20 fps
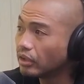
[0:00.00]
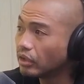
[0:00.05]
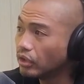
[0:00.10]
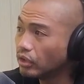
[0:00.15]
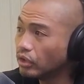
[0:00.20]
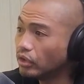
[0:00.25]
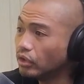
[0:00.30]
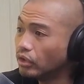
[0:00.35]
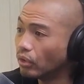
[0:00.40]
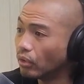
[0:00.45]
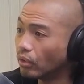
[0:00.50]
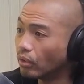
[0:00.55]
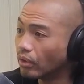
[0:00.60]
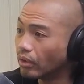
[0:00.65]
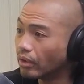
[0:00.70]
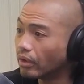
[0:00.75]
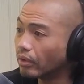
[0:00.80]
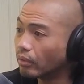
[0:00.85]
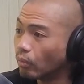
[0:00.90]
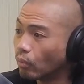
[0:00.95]

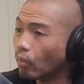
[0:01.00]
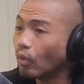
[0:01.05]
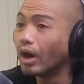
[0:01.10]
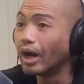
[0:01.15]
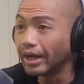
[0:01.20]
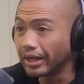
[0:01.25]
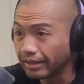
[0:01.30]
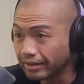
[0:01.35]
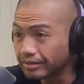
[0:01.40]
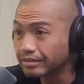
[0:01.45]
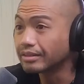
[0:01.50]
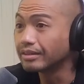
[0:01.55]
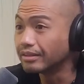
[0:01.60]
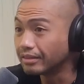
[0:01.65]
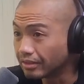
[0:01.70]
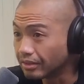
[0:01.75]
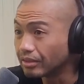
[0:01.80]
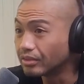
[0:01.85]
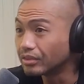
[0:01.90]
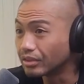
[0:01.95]
your why is going to
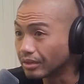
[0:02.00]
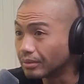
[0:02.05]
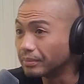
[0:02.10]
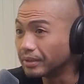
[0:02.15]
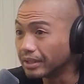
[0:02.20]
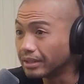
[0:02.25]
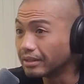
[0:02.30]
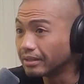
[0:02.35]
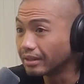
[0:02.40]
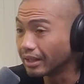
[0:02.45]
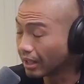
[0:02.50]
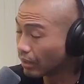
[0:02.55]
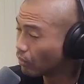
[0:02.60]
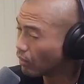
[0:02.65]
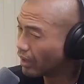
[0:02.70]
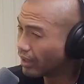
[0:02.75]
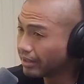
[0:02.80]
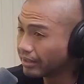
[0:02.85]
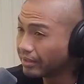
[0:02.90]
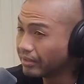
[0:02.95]
determine like
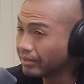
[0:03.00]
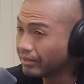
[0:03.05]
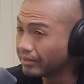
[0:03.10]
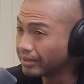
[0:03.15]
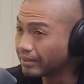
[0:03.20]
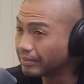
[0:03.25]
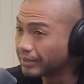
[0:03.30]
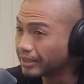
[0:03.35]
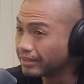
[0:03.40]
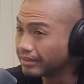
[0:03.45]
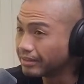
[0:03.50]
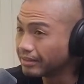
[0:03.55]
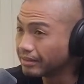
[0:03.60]
why are you doing it, man?